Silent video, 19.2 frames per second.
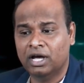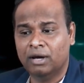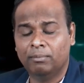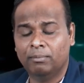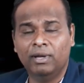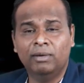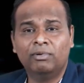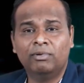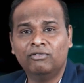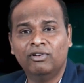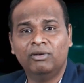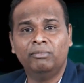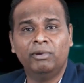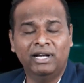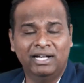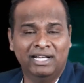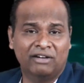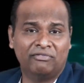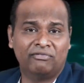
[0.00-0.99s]
people will be
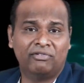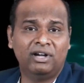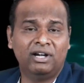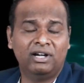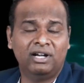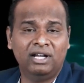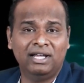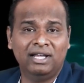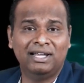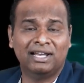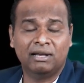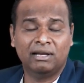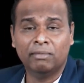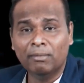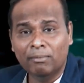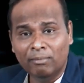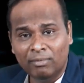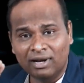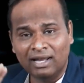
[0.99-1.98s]
definitely
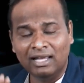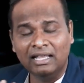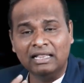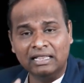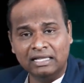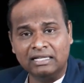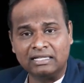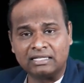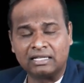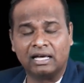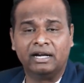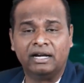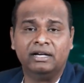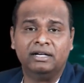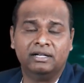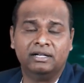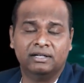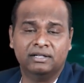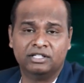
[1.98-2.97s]
remembering this
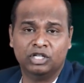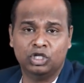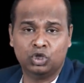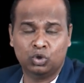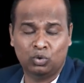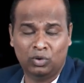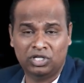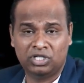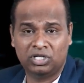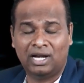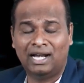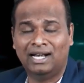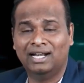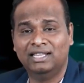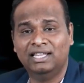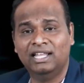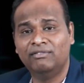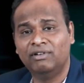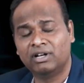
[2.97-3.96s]
current situation,
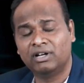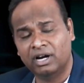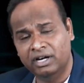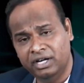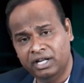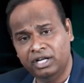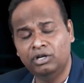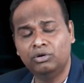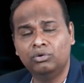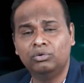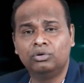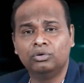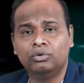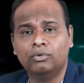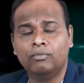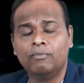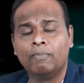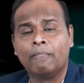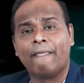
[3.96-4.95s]
and they will continue to